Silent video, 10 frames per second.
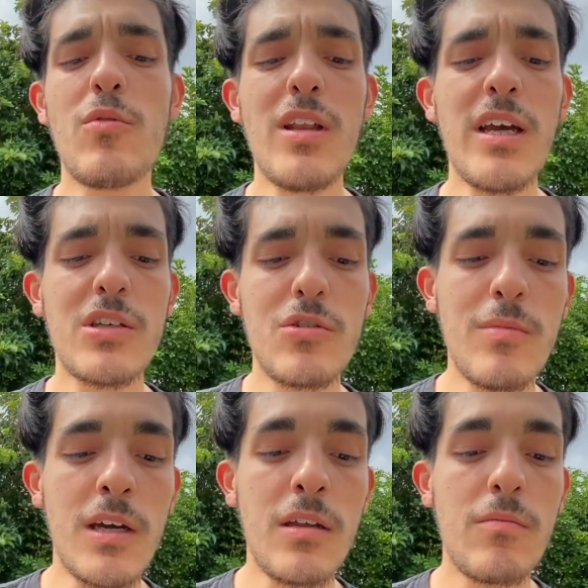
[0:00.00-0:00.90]
and relax your
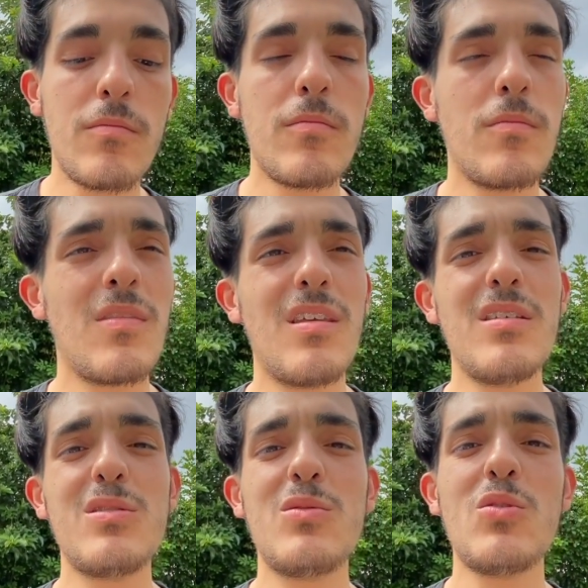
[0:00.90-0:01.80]
mind.
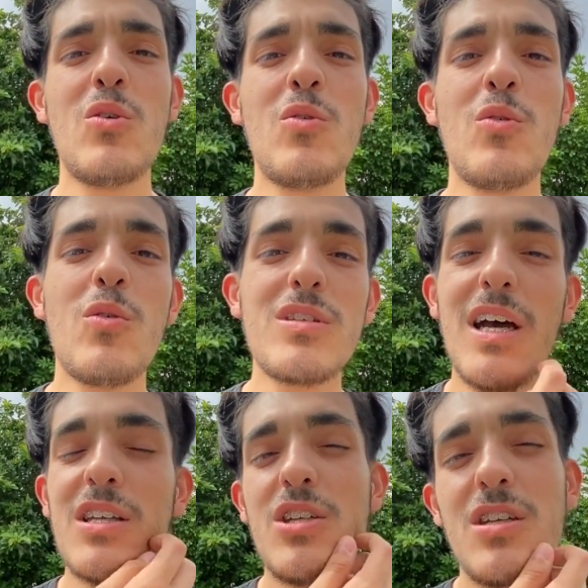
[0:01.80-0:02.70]
So
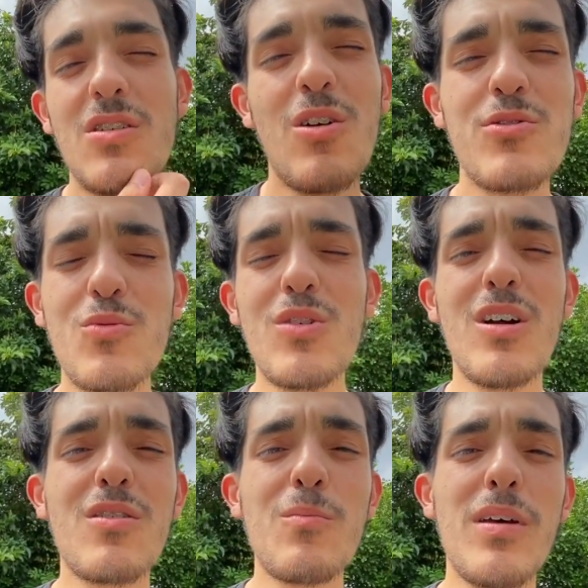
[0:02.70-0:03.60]
Tai Chi is also
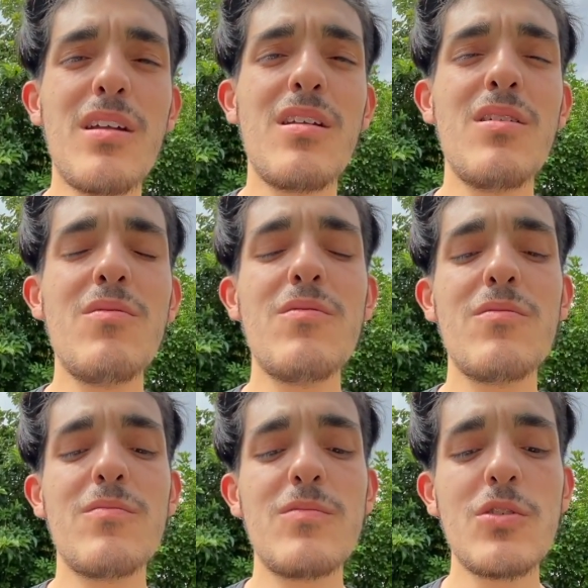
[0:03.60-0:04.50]
non-competitive,
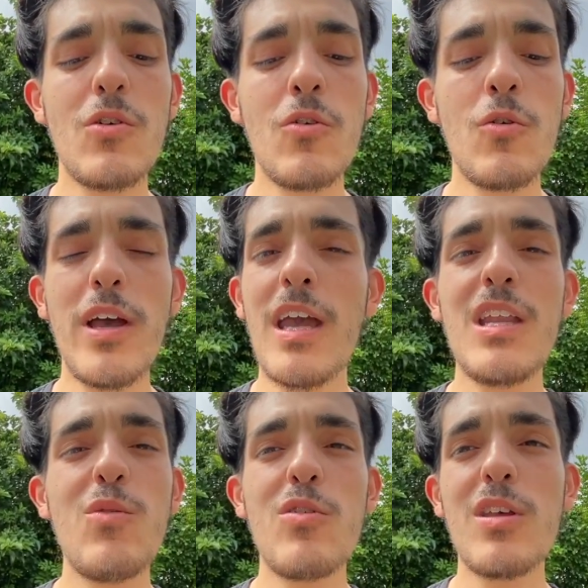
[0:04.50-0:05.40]
so
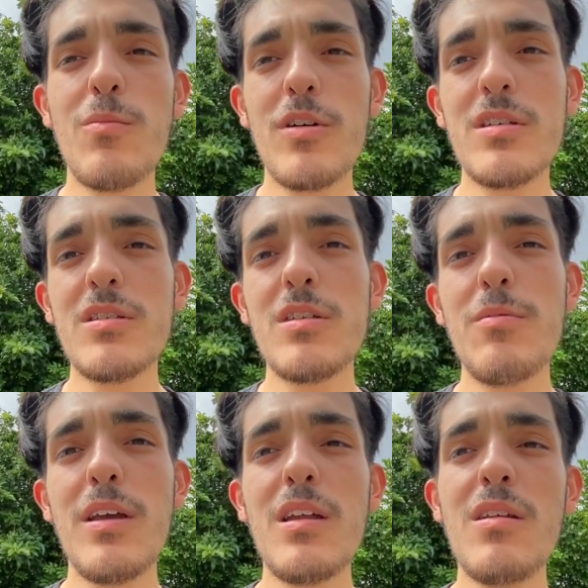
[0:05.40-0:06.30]
anyone can
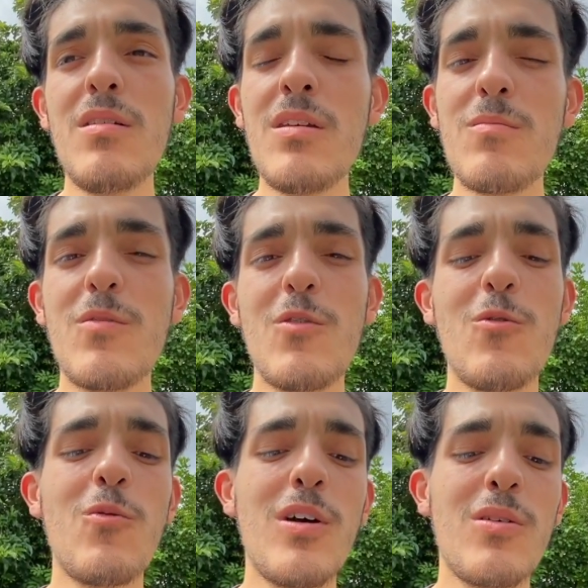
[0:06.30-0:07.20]
participate in it,
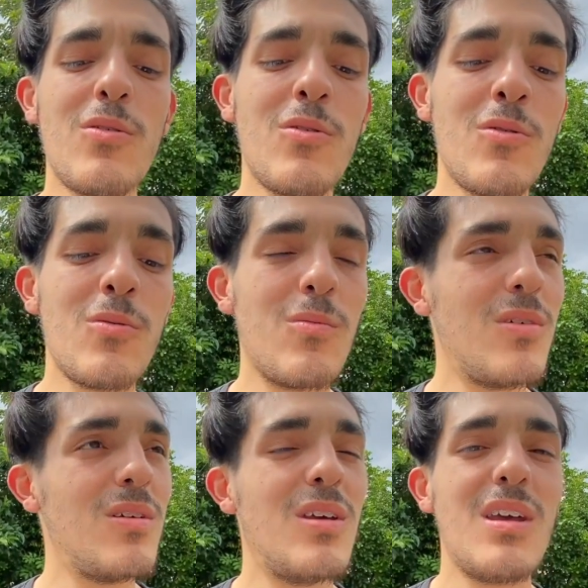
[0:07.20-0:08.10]
whether
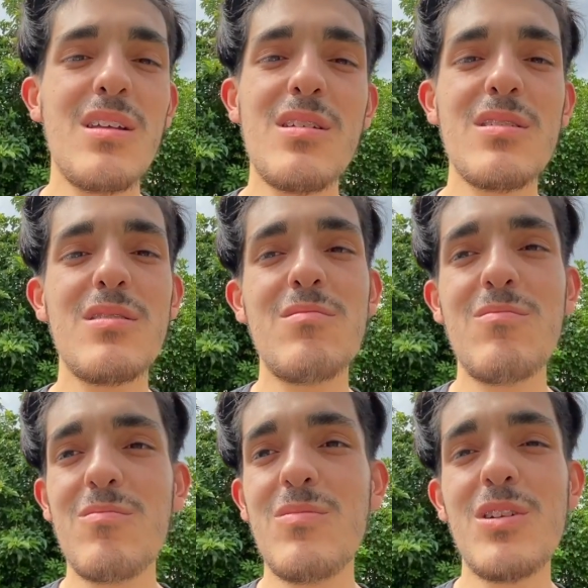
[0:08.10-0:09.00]

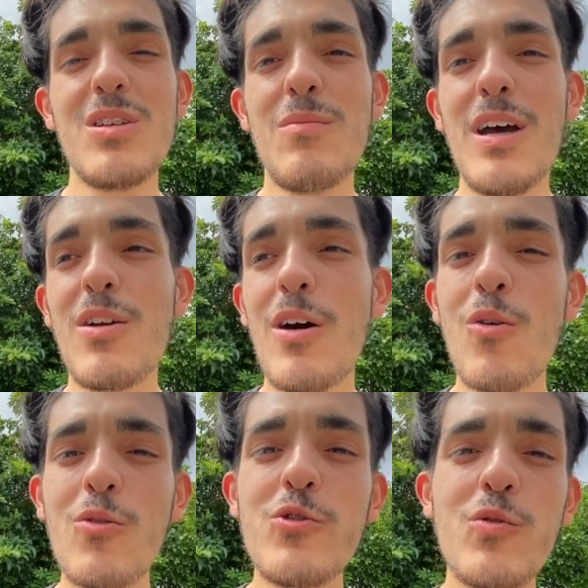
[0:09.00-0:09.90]
doesn't matter how
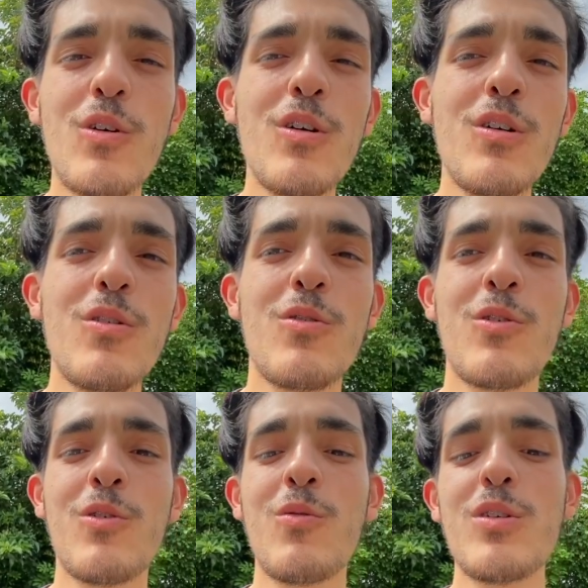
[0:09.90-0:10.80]
old you are
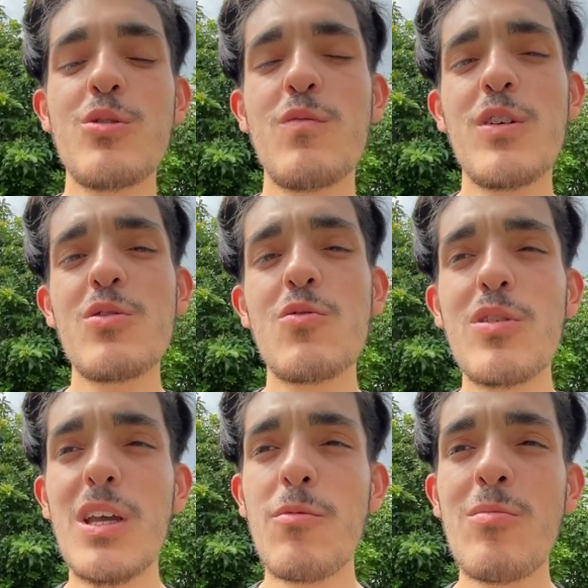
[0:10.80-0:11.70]
or what your physical
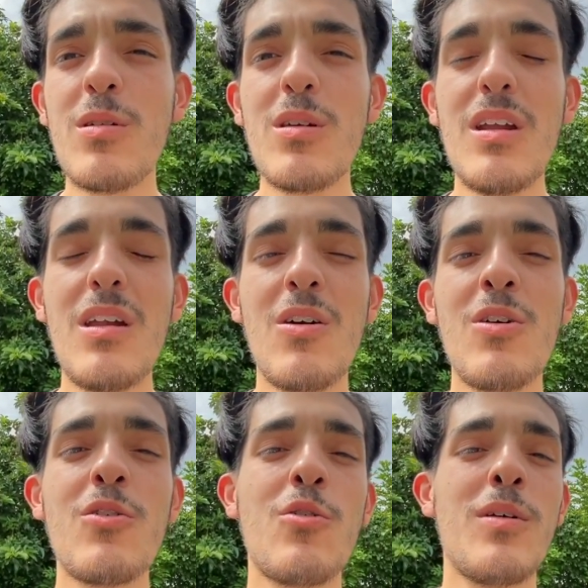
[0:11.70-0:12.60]
capability
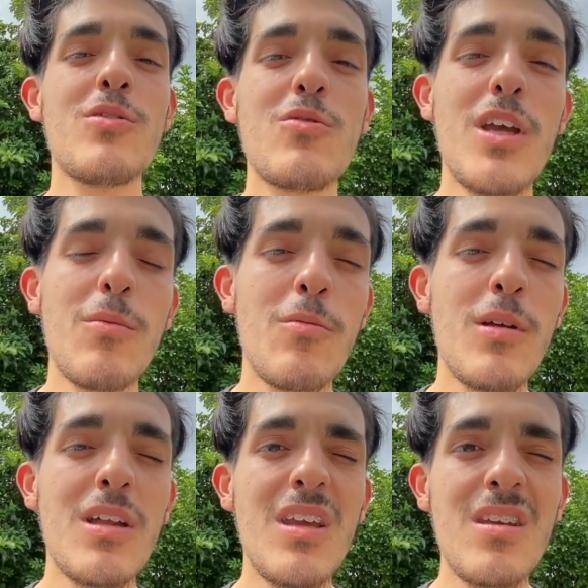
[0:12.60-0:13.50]
are or your mental
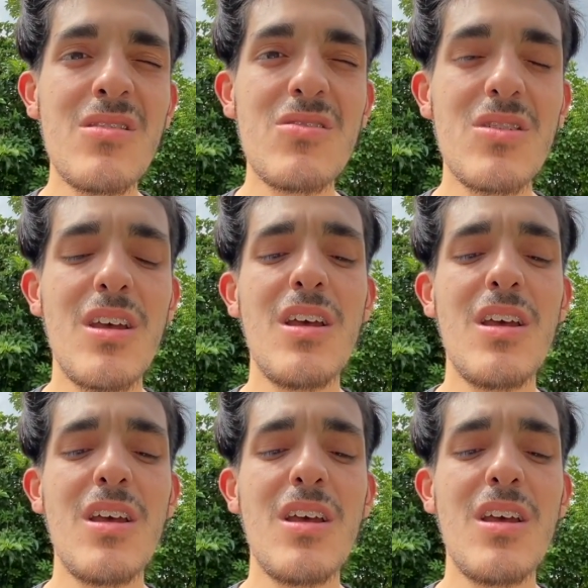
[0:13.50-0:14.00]
capability is.